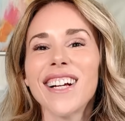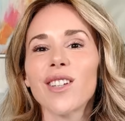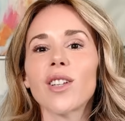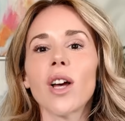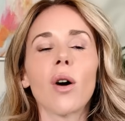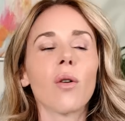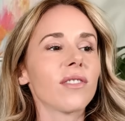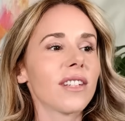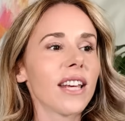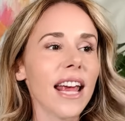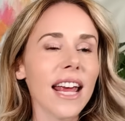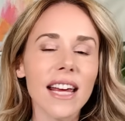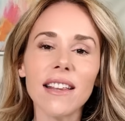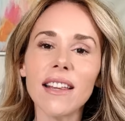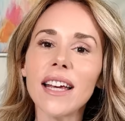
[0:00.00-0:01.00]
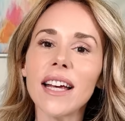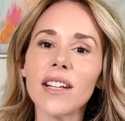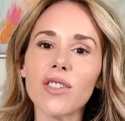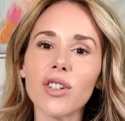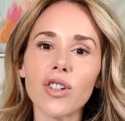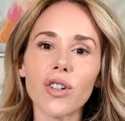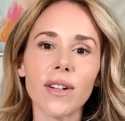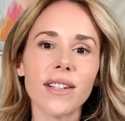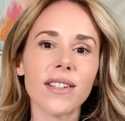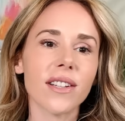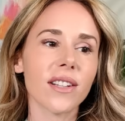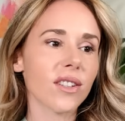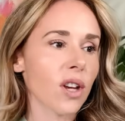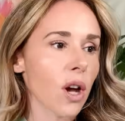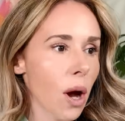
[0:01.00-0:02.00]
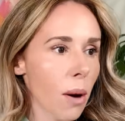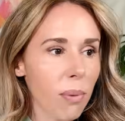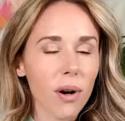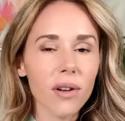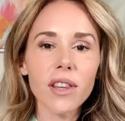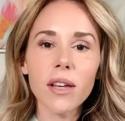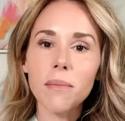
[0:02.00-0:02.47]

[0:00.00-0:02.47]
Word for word: So take the answer choices, put